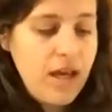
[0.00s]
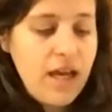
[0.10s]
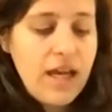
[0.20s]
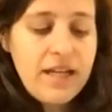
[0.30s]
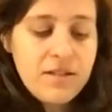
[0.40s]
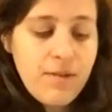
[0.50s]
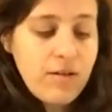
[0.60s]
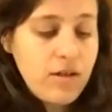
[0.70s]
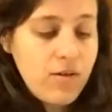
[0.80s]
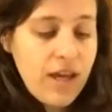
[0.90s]
it is
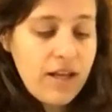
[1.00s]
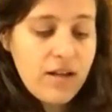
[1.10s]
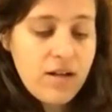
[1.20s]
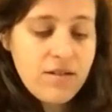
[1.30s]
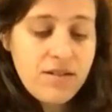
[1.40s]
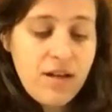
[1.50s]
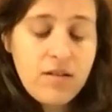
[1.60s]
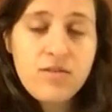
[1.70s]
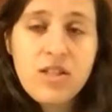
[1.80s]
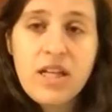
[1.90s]
about locating
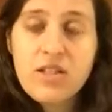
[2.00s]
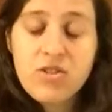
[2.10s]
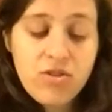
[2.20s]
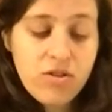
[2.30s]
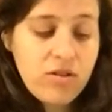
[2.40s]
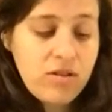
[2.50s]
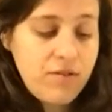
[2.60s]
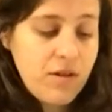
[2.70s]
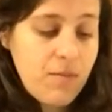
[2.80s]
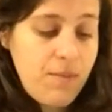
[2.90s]
ourselves in a circle
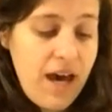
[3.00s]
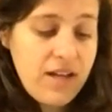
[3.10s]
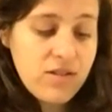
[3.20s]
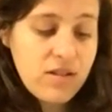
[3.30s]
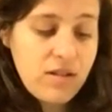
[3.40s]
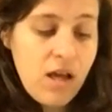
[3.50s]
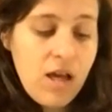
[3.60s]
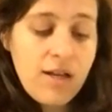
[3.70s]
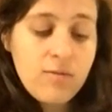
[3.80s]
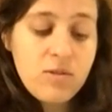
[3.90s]
of compassion
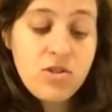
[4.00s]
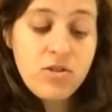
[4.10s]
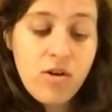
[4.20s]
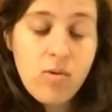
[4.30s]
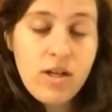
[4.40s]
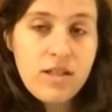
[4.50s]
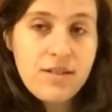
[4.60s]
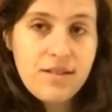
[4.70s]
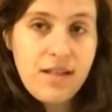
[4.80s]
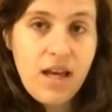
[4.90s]
in which no one
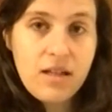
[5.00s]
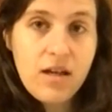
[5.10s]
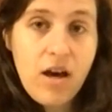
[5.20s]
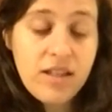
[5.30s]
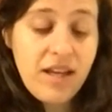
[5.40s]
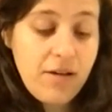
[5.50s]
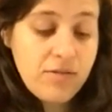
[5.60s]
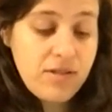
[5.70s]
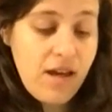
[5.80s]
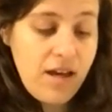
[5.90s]
is standing on the
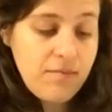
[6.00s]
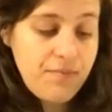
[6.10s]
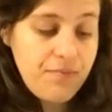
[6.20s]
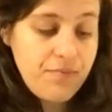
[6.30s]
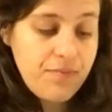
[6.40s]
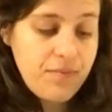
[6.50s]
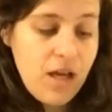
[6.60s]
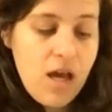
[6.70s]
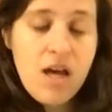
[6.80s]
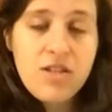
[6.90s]
outside,
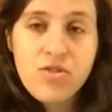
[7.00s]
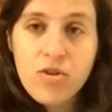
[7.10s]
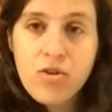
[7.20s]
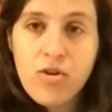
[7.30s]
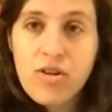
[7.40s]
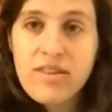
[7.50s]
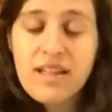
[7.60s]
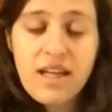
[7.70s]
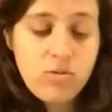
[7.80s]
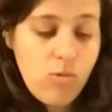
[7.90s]
a circle that
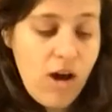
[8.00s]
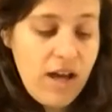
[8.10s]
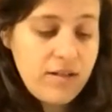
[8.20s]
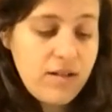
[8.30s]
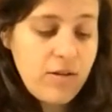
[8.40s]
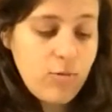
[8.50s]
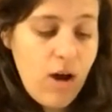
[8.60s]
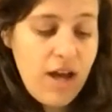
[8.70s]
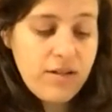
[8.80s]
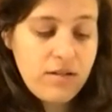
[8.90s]
gets wider and
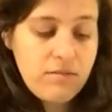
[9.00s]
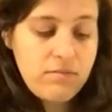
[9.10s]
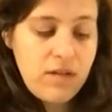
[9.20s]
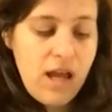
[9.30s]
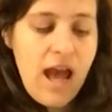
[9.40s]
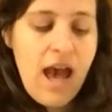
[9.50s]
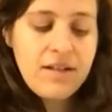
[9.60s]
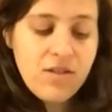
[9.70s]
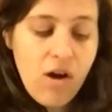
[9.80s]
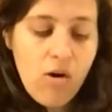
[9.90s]
wider and
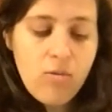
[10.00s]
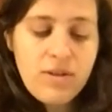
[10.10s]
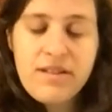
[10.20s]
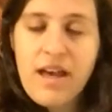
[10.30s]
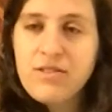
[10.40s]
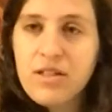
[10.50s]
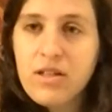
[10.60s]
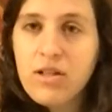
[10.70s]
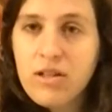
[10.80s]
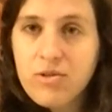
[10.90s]
is always edging
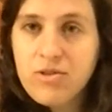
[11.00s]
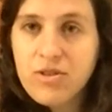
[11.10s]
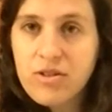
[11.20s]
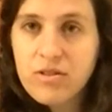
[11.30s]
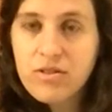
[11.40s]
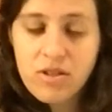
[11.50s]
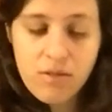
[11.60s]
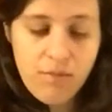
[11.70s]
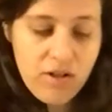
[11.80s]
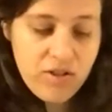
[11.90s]
closer to the
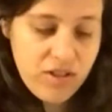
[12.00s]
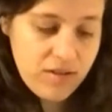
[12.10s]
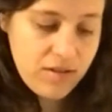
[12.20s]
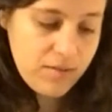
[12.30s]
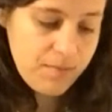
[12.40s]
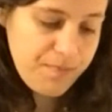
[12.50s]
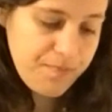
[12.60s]
margins.